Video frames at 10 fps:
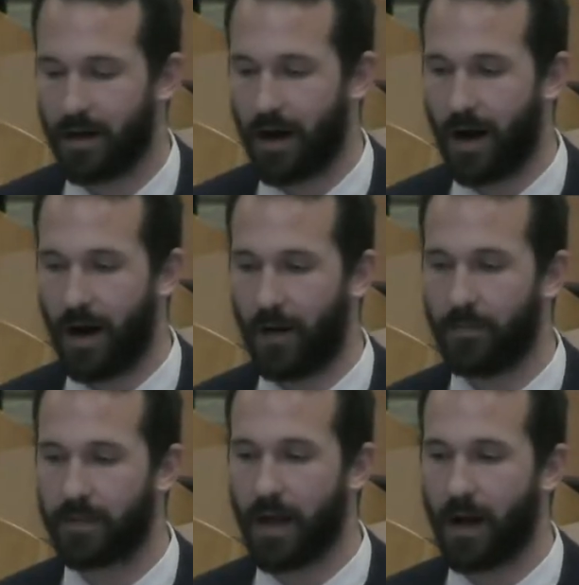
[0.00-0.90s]

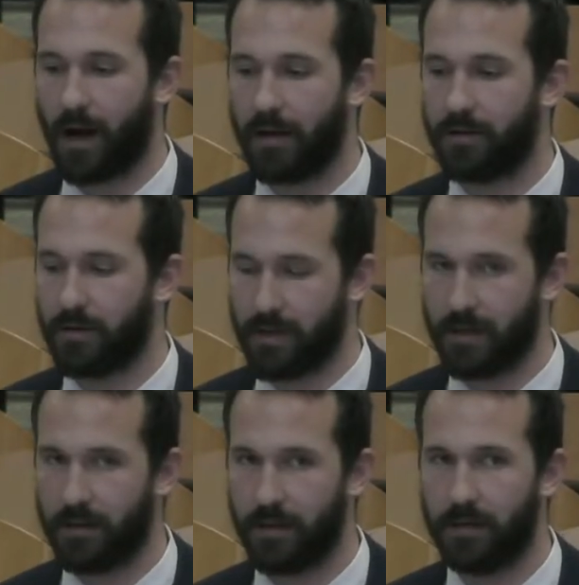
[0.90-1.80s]
do you
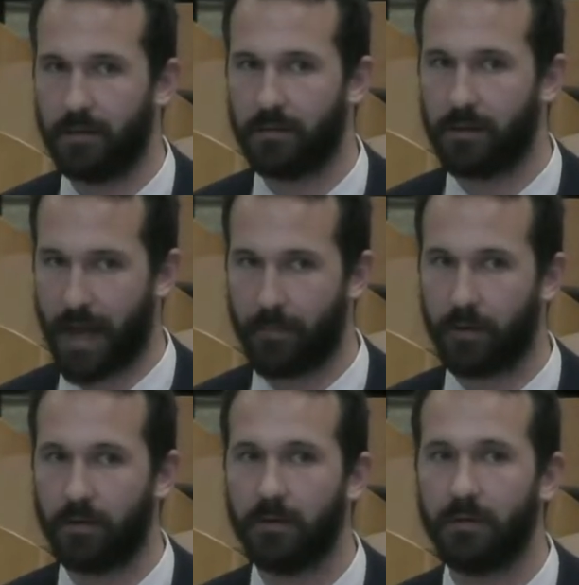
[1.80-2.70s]
mean the capital?